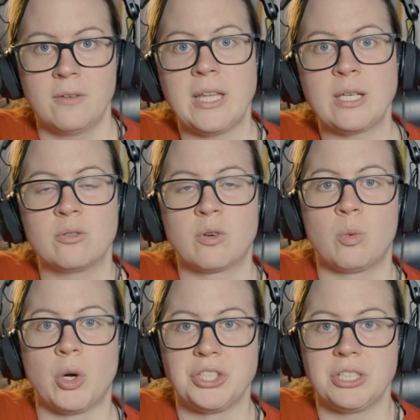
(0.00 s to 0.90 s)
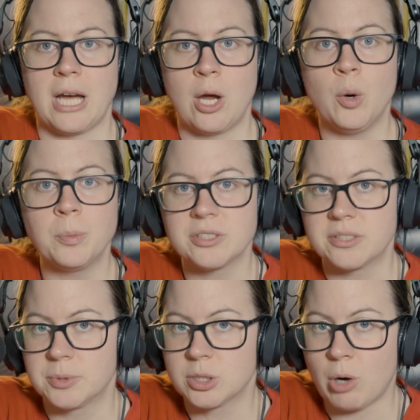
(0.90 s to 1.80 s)
Thank you for watching. I hope you
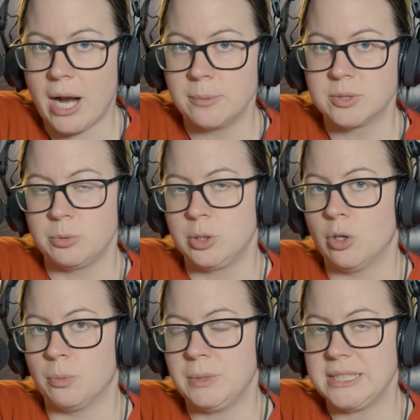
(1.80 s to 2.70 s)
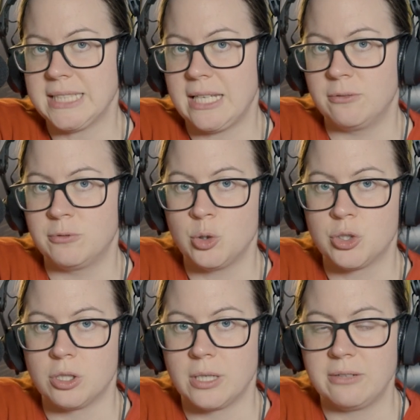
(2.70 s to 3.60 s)
subscribe so you don't miss any
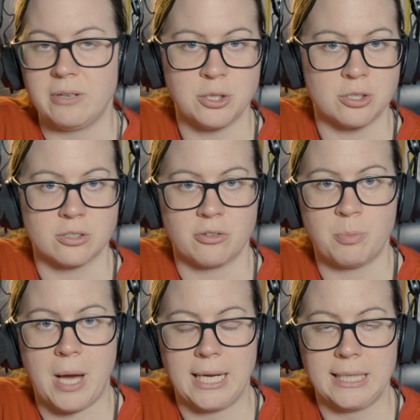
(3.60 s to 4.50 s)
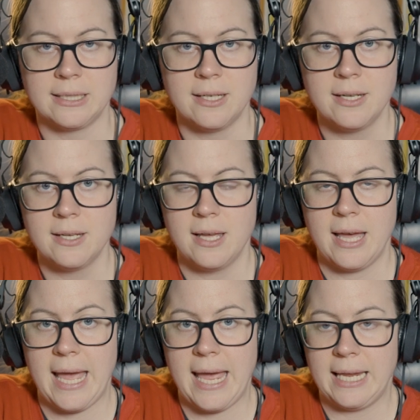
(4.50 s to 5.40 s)
future adventures of mine.
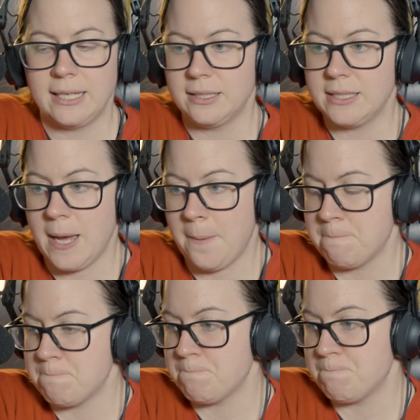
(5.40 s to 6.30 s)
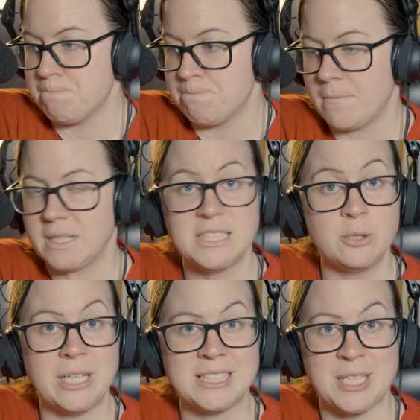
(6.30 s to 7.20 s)
And yeah, see
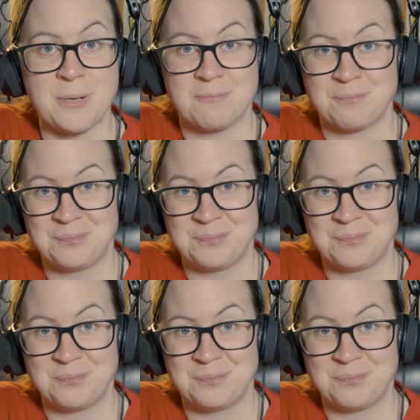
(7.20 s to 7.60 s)
you next time.